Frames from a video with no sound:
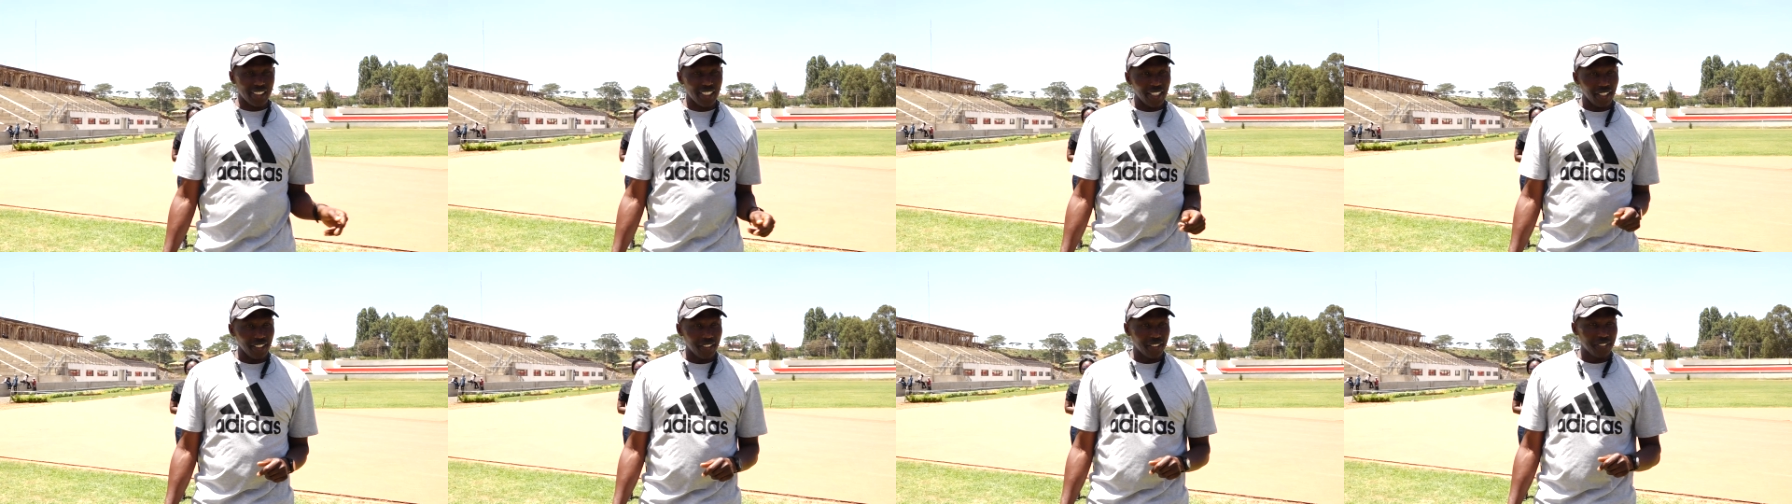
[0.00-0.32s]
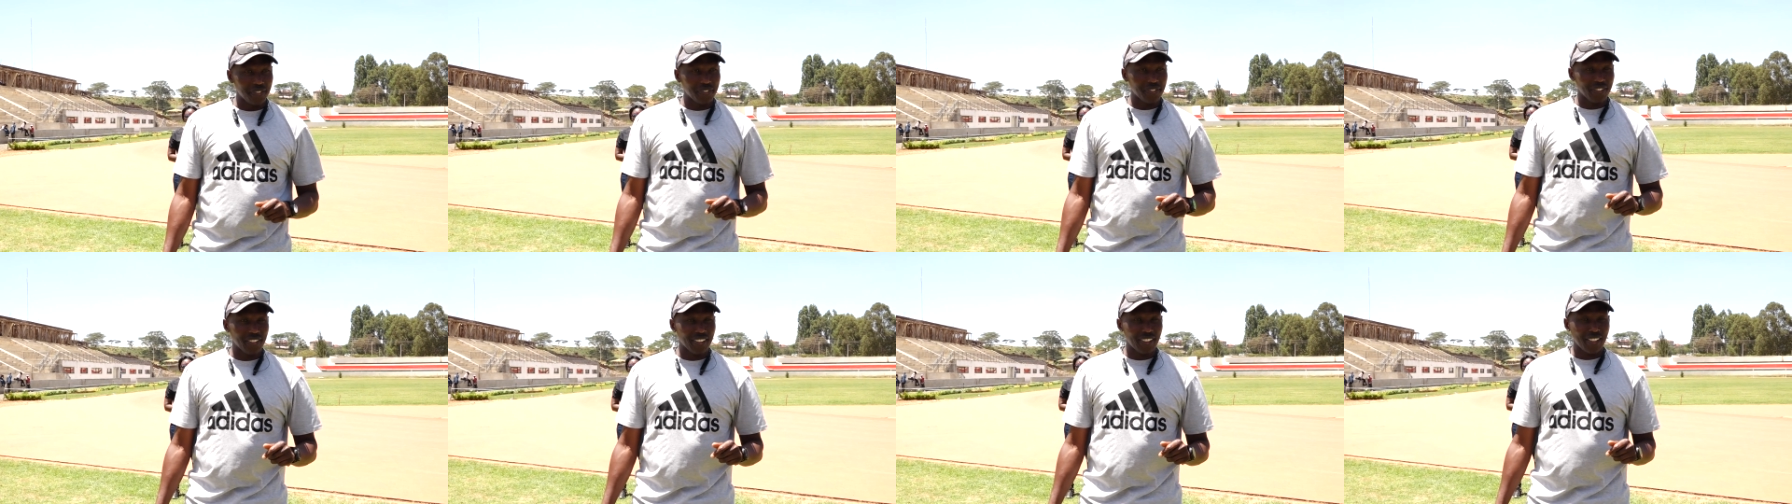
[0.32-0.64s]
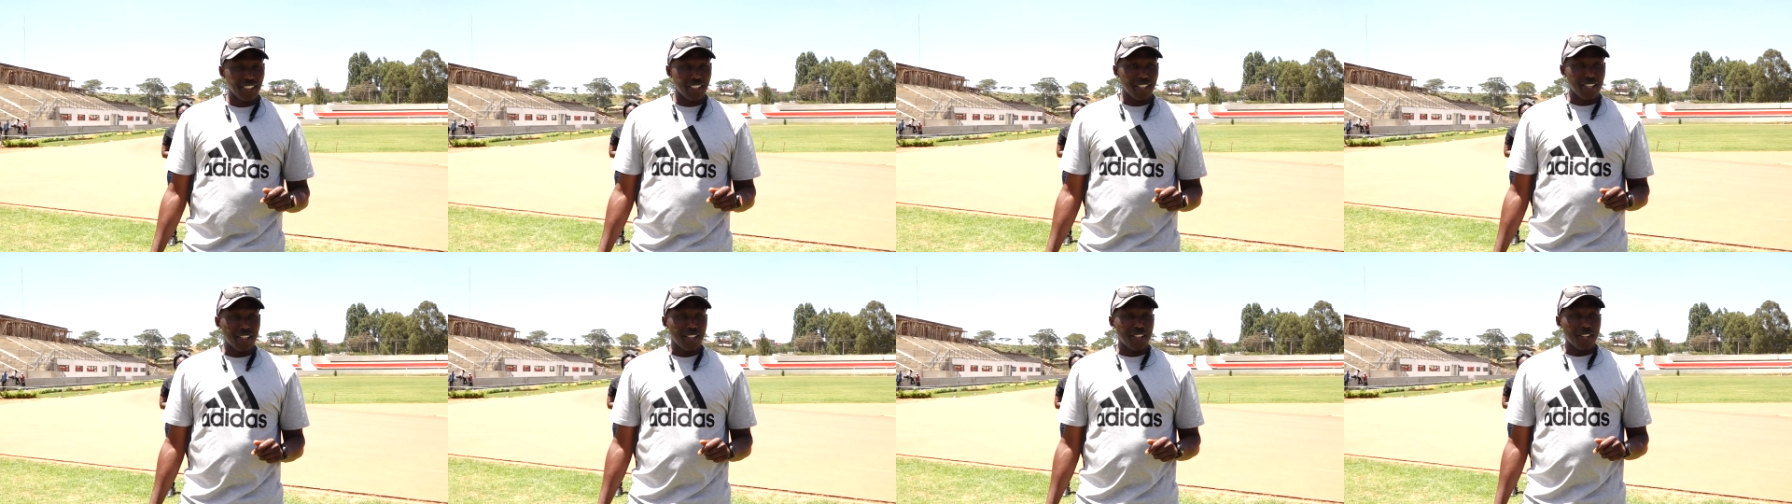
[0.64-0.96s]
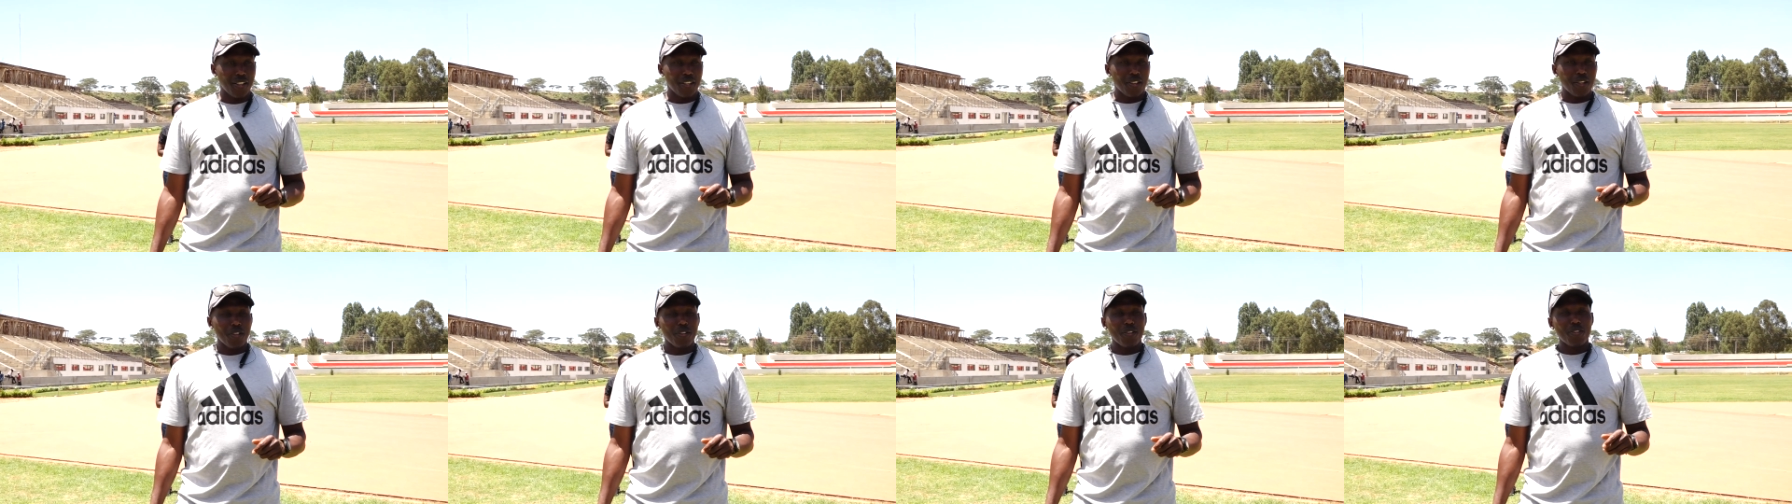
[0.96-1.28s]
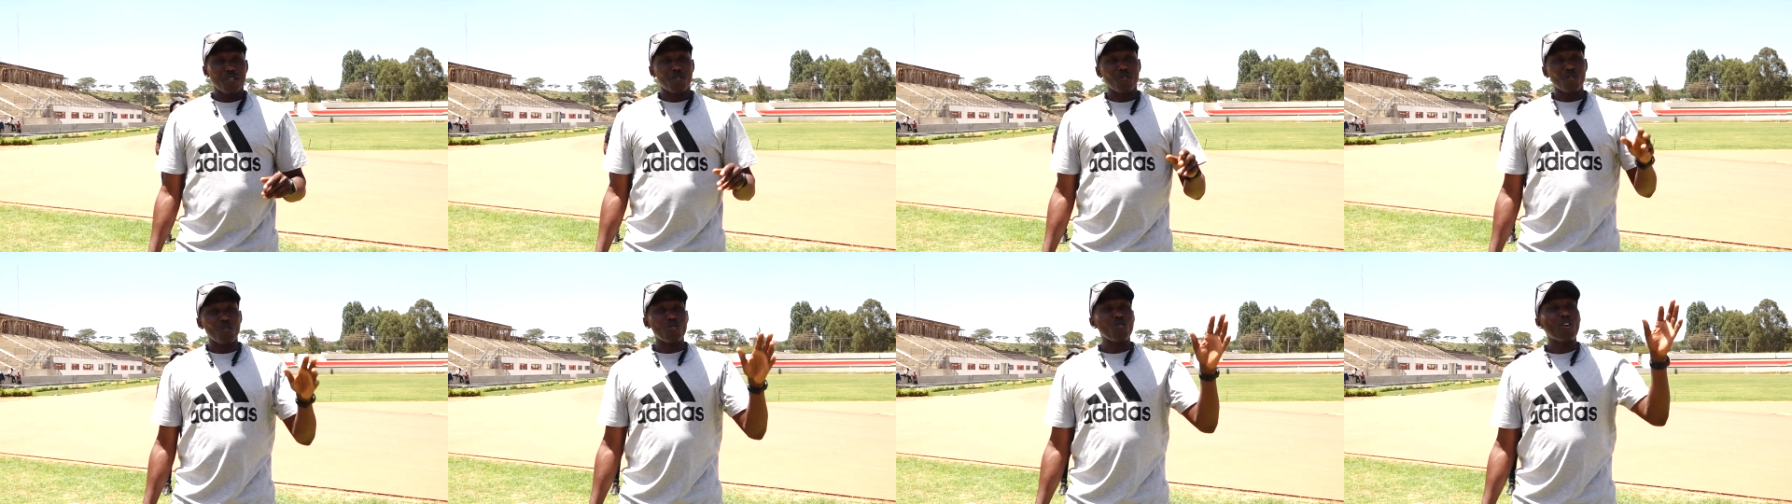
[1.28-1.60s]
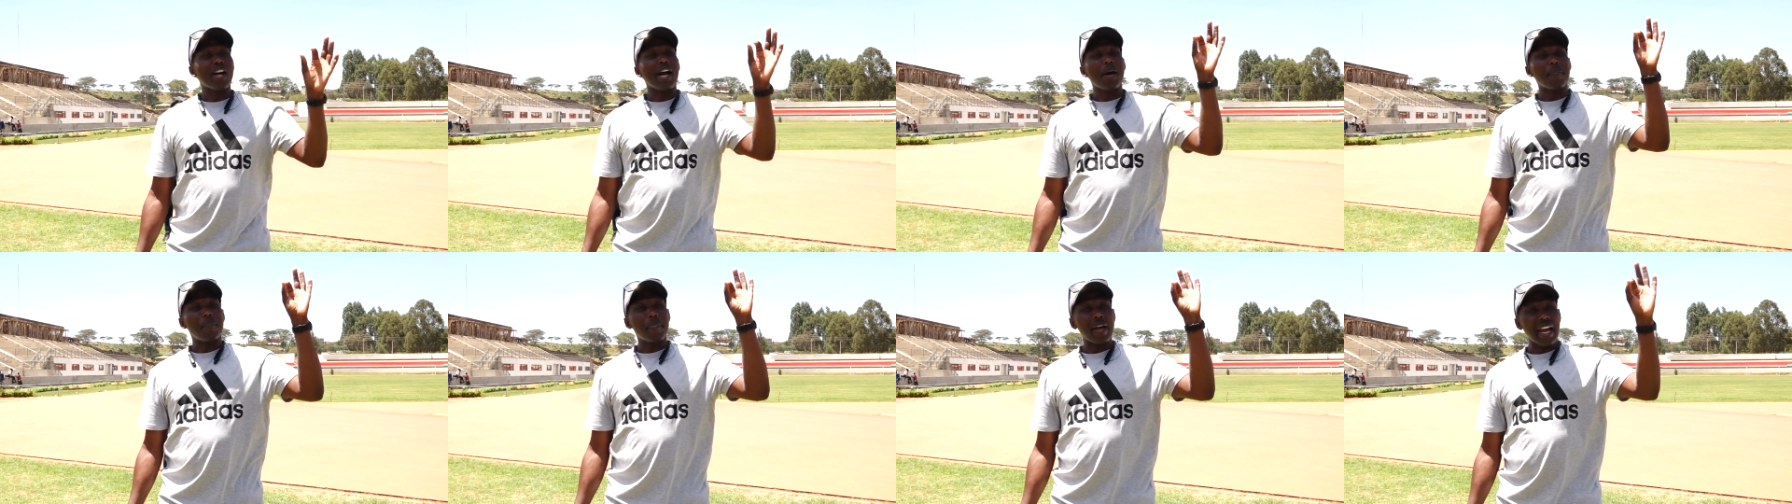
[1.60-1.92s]
here. So you
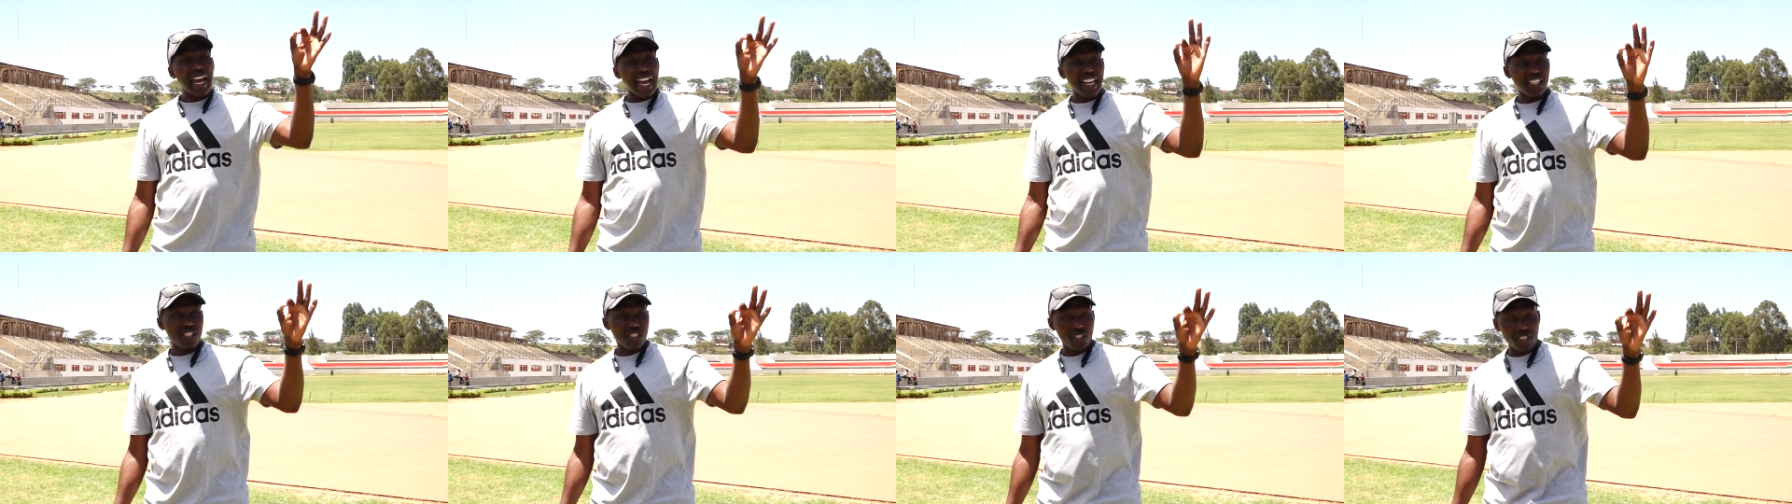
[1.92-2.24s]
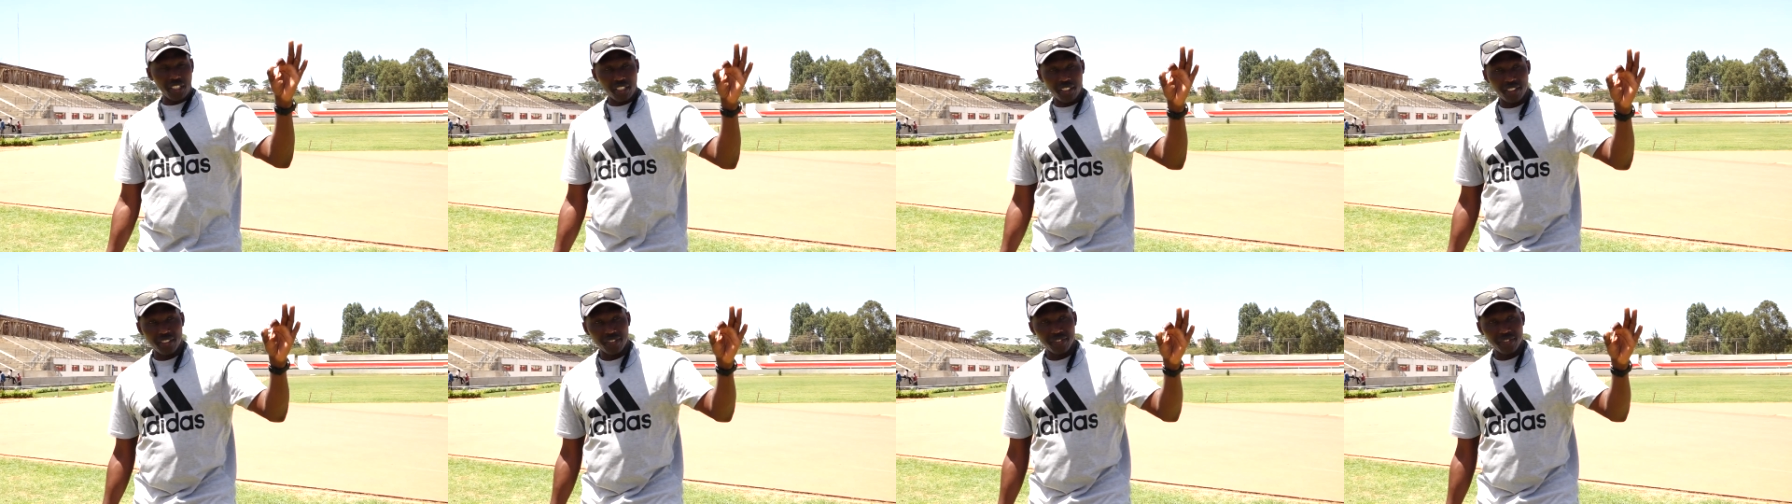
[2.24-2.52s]
got passion.